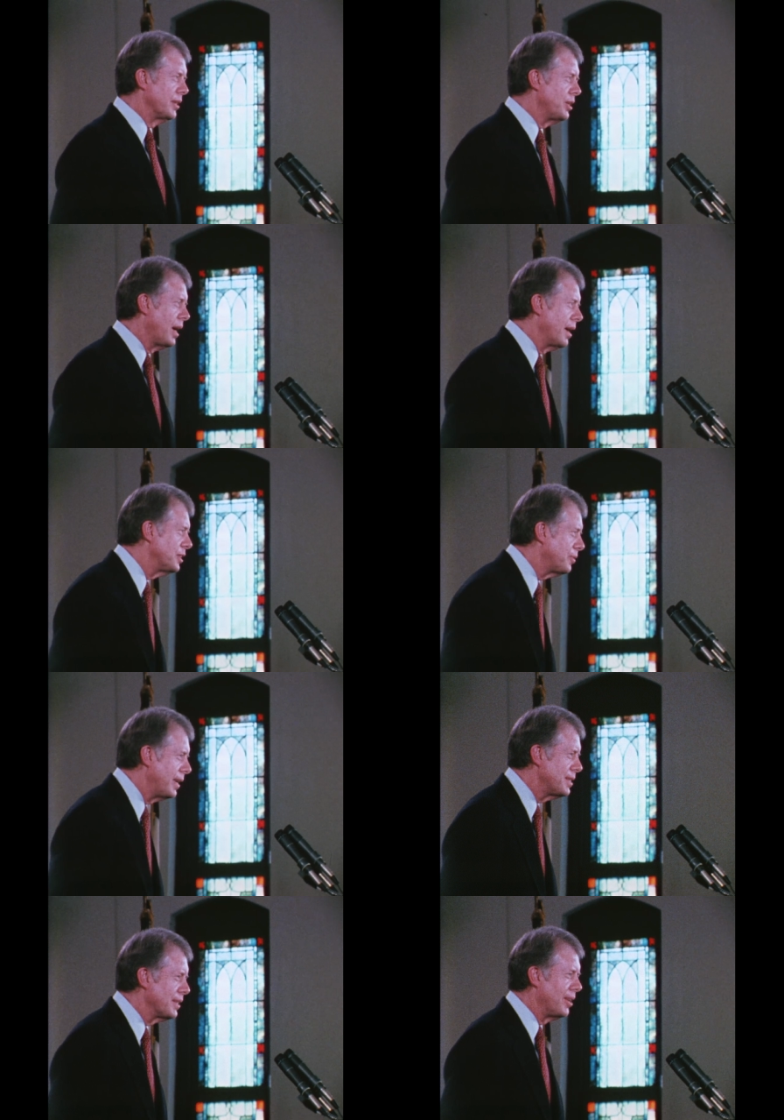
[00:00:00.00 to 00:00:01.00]
Now, the challenge
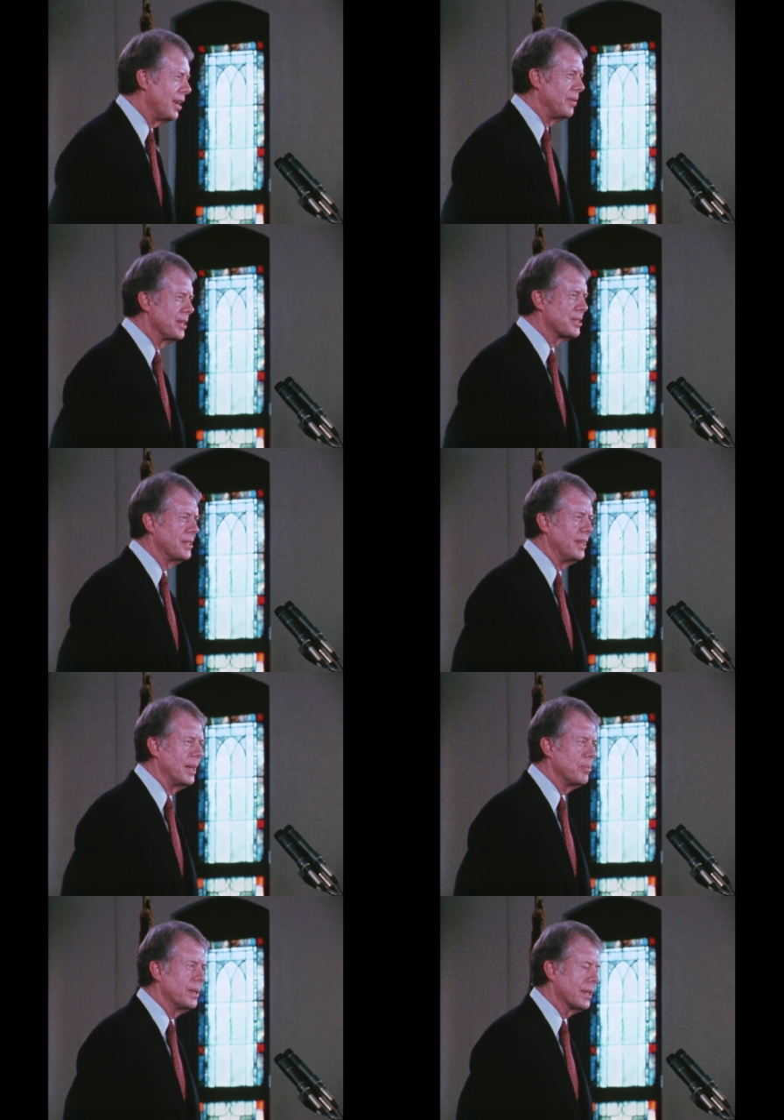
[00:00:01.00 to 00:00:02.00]
facing all of us
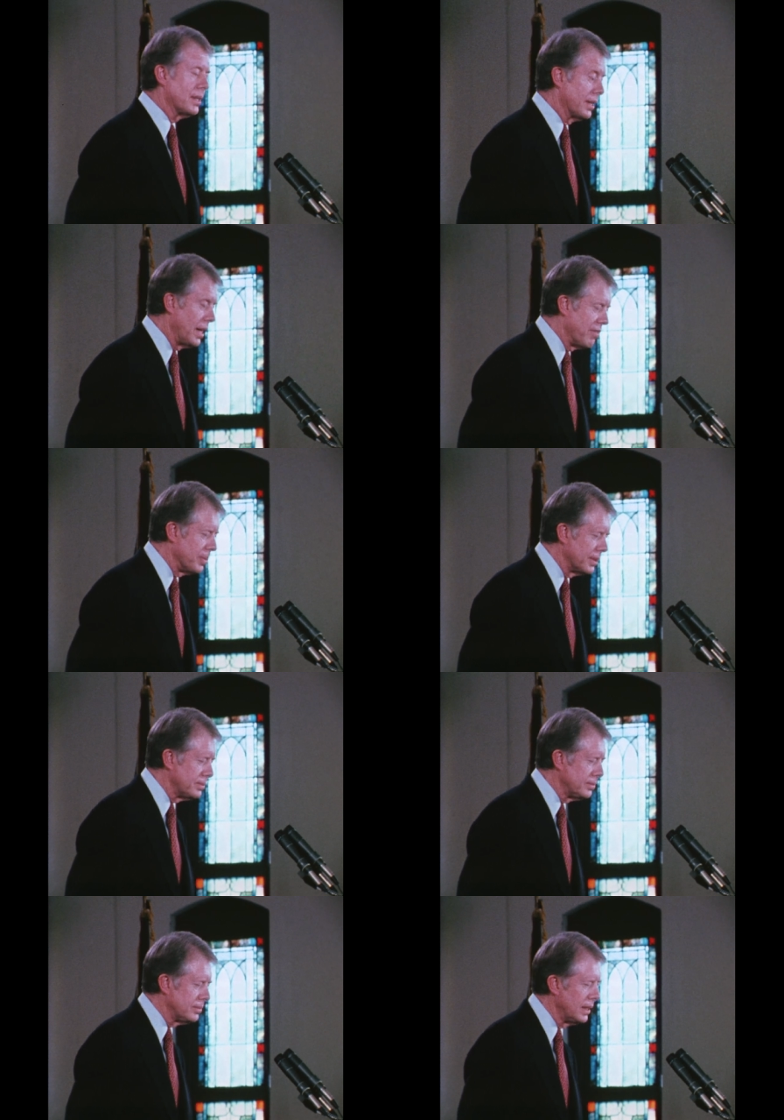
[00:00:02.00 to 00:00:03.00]
today, and particularly government,